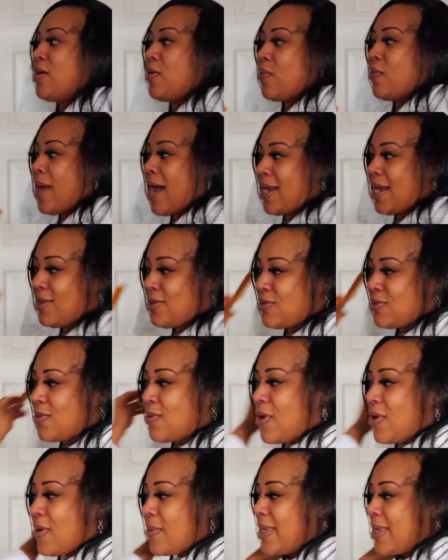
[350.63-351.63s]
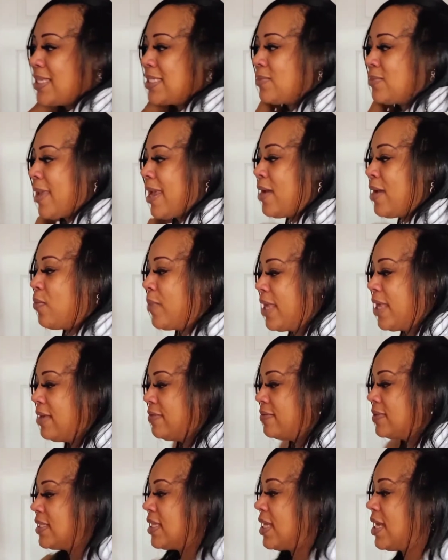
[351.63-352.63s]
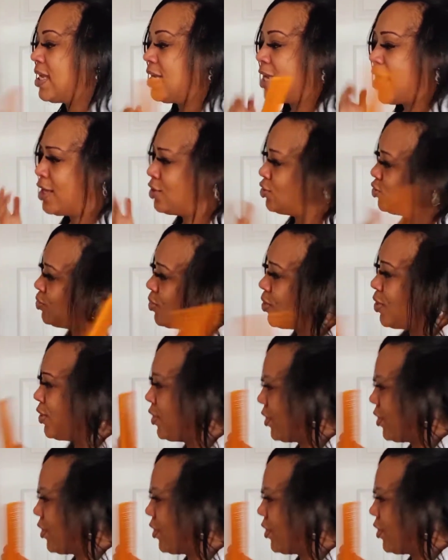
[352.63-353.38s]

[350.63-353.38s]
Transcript: why do you always wear weaves? And as you all